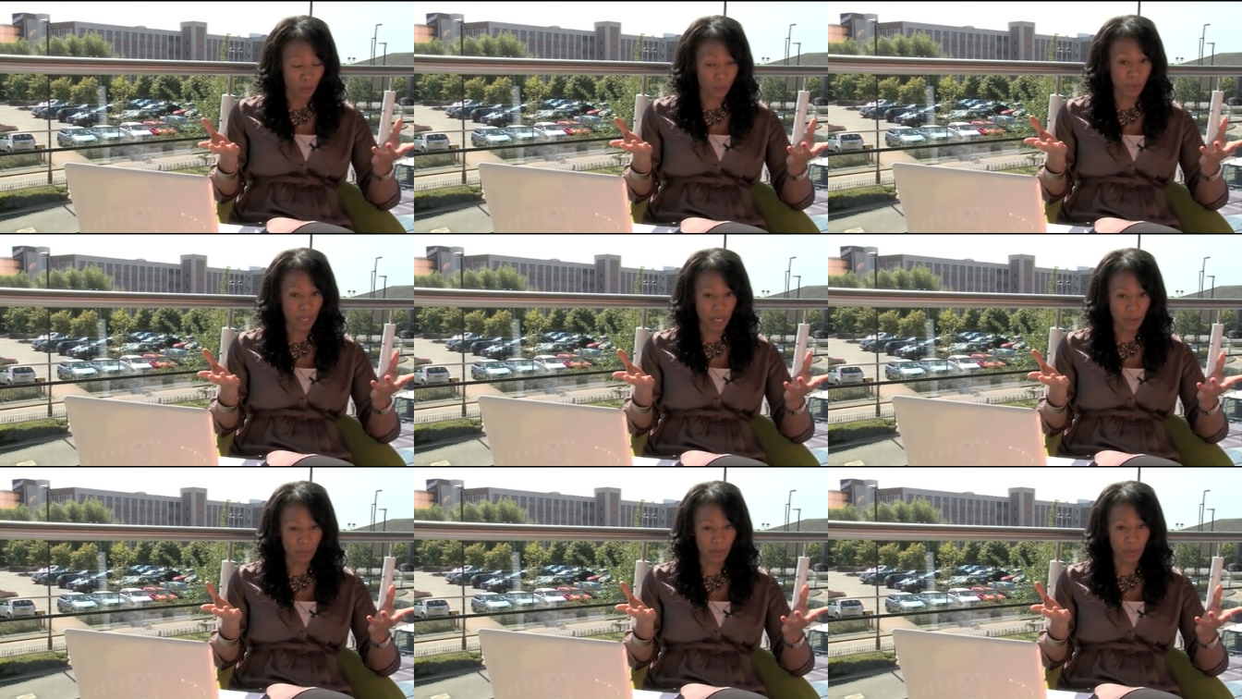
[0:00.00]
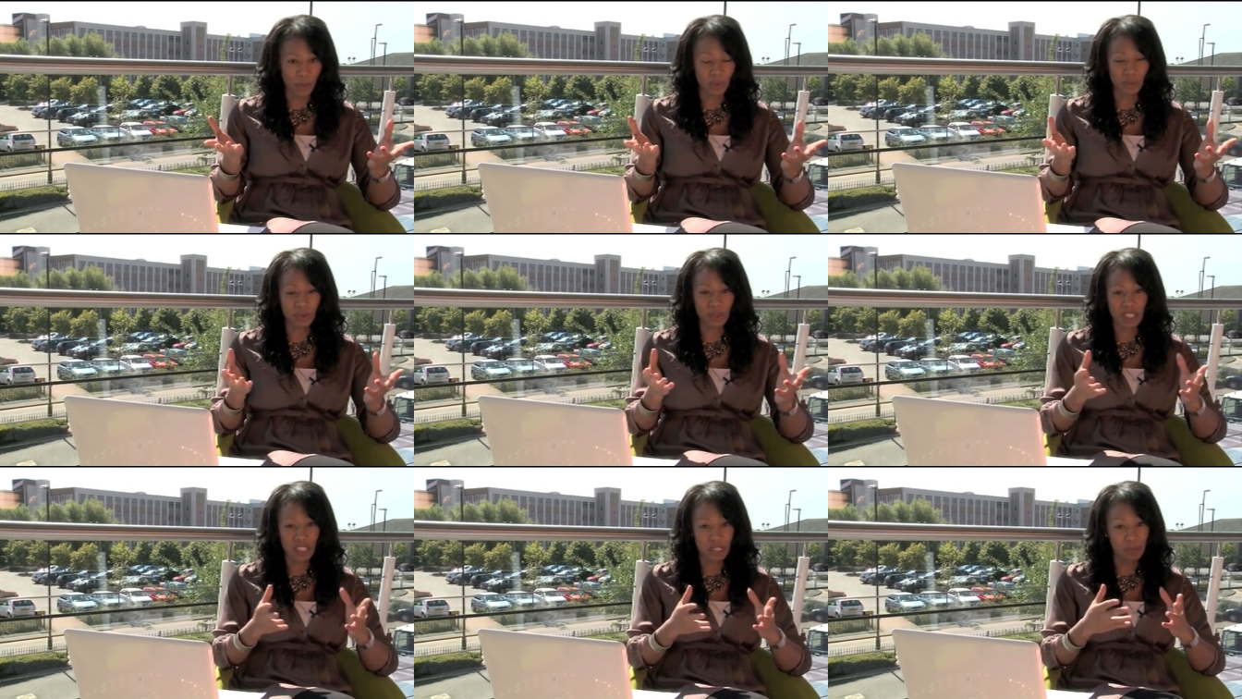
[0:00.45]

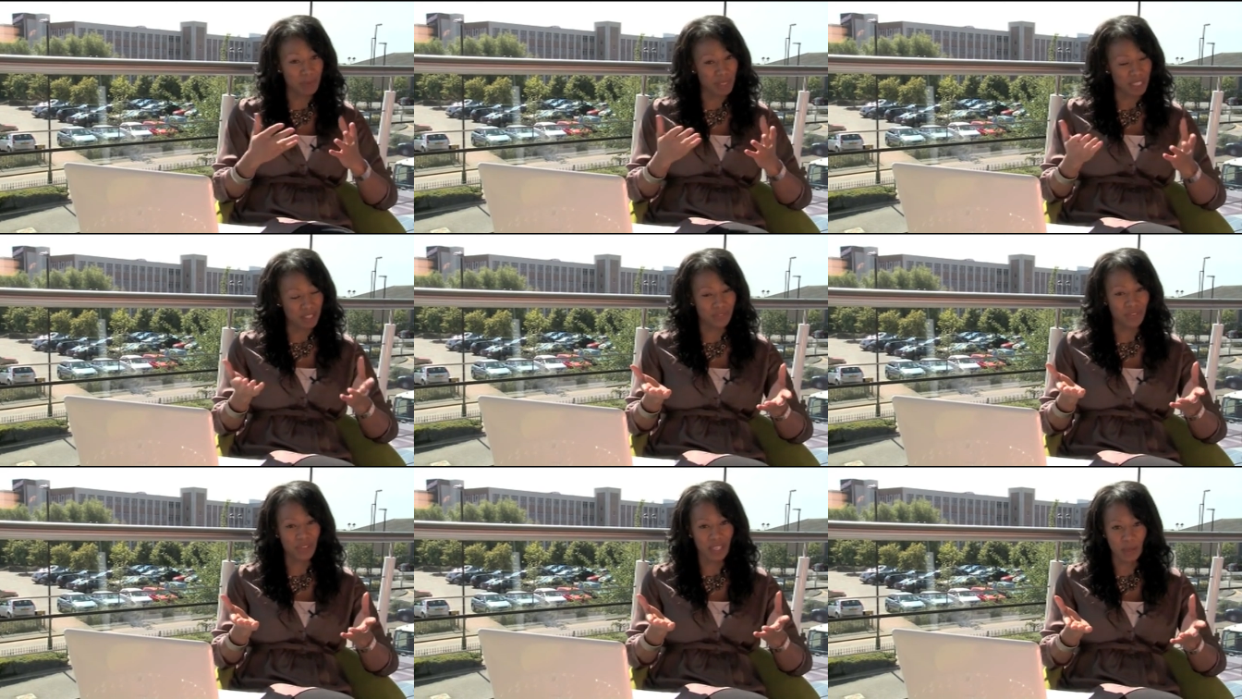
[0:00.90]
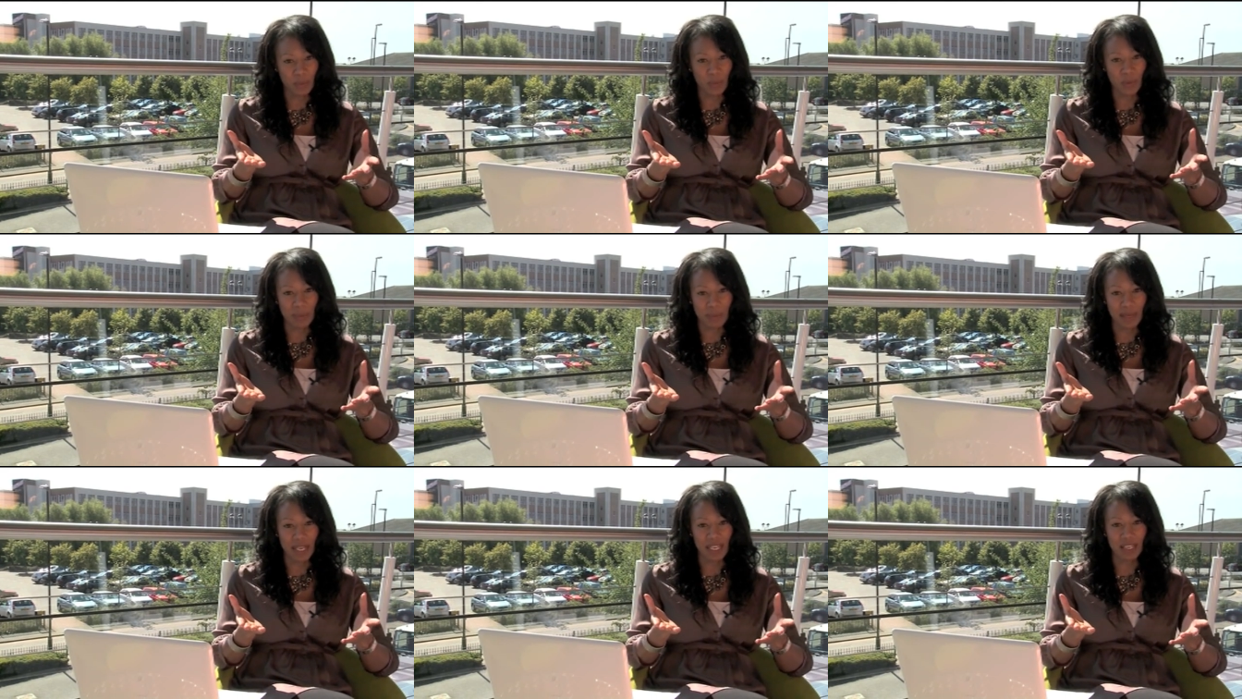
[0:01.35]
people, specifically
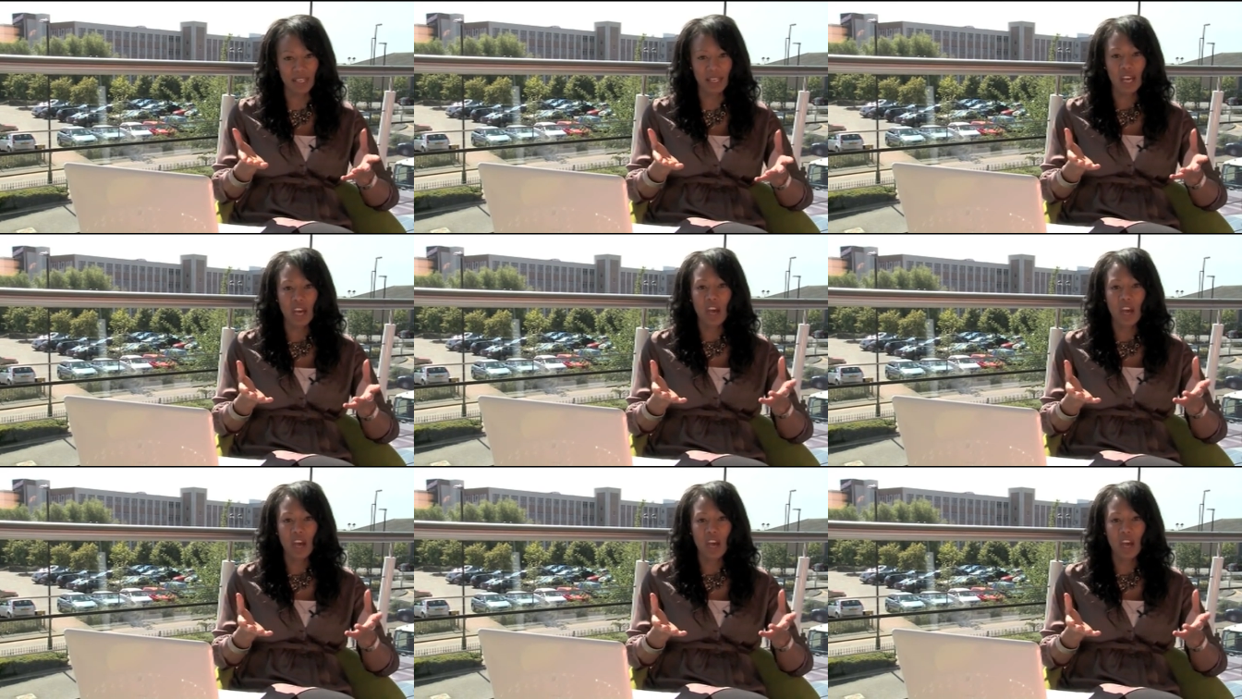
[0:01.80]
women,